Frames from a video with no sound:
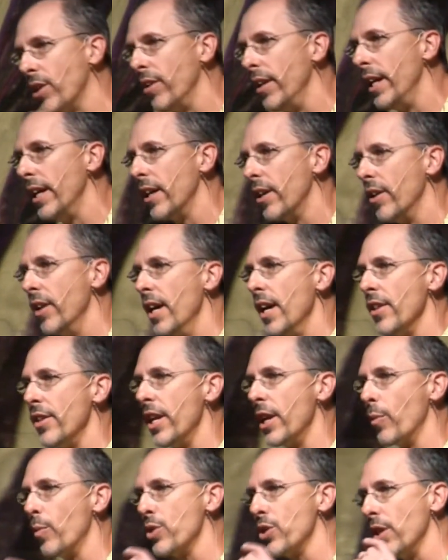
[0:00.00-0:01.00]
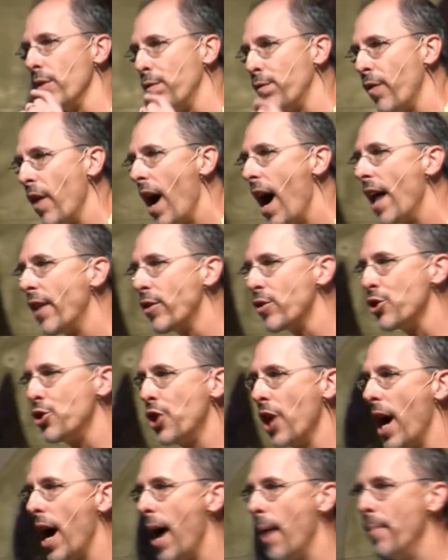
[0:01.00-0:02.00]
clear that it was the father's
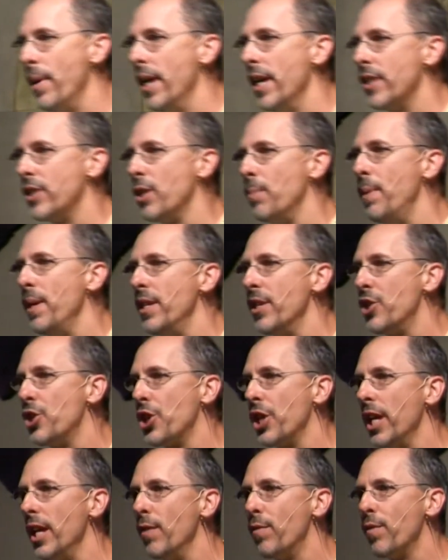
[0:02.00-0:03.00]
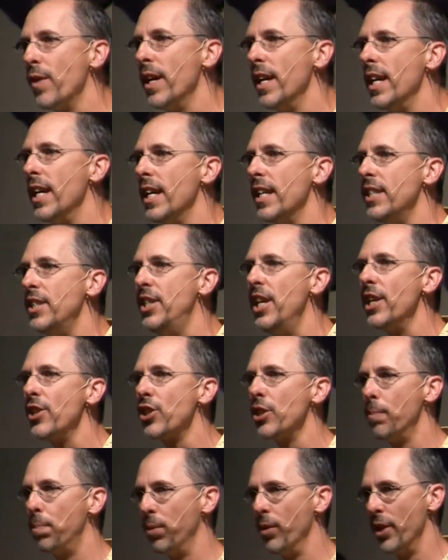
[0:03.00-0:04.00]
job to be the chief
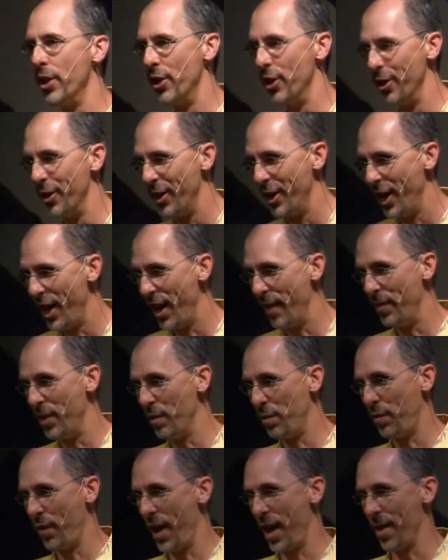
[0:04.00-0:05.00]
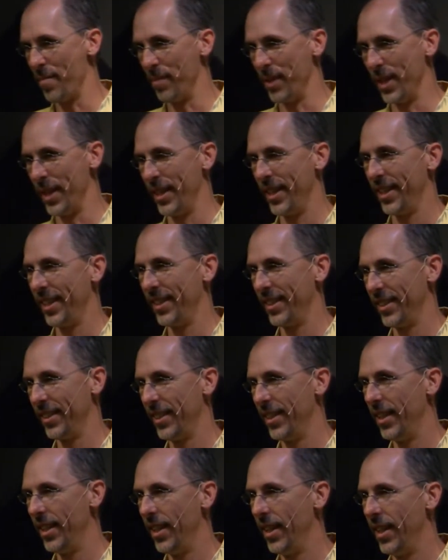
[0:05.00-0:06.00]
discipliner of the family.
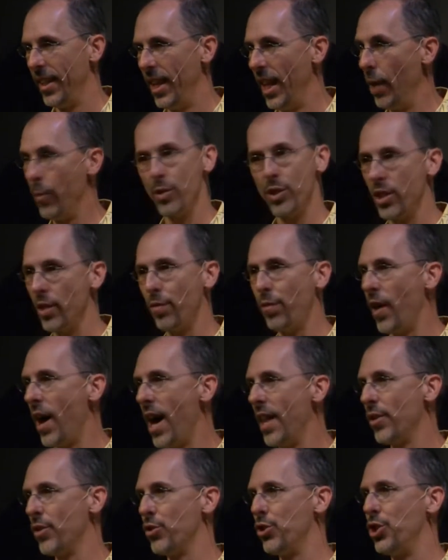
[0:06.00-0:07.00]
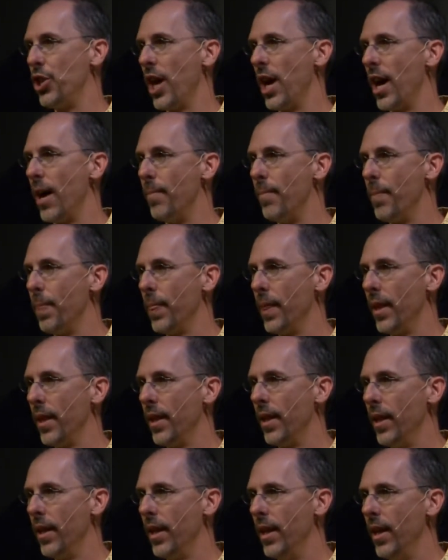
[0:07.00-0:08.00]
It was the father's job.
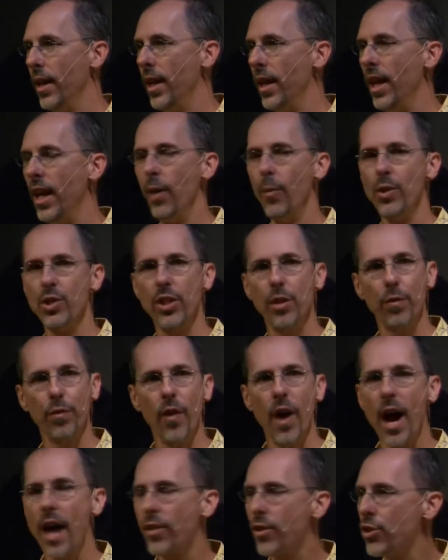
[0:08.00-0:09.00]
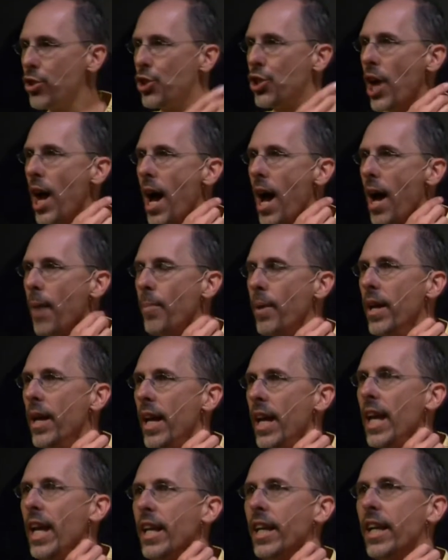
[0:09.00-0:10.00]
It was the father's
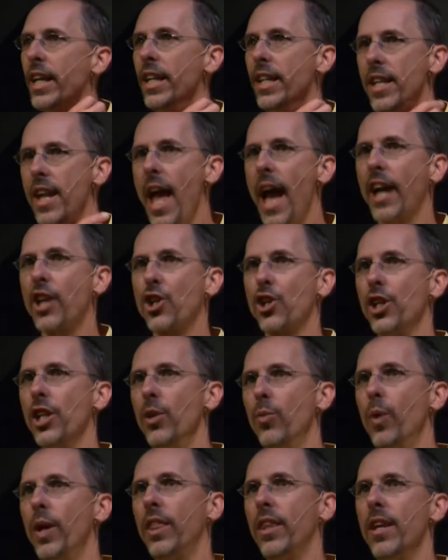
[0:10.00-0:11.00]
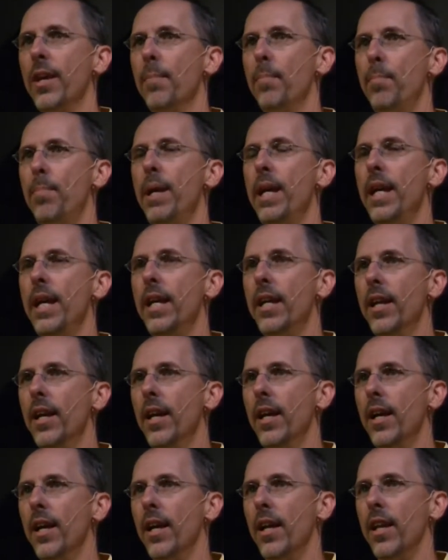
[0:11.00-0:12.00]
job in connection with him being
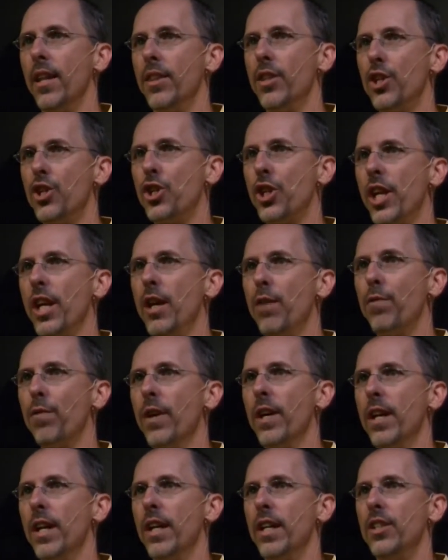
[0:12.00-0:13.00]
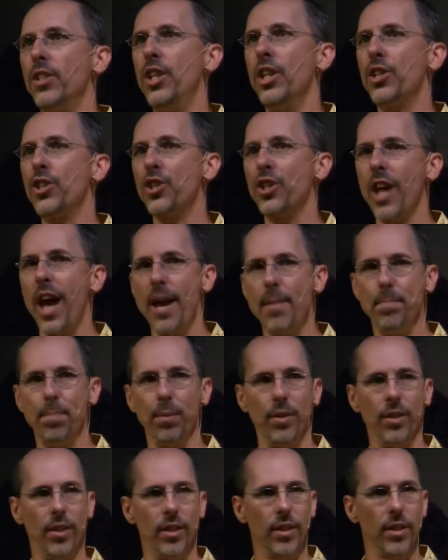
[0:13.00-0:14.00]
the chief
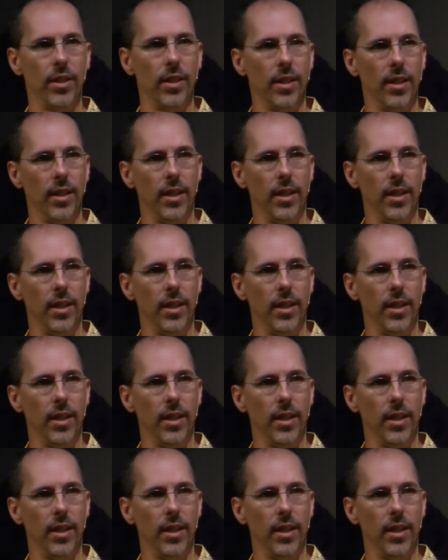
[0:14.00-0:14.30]
discipler.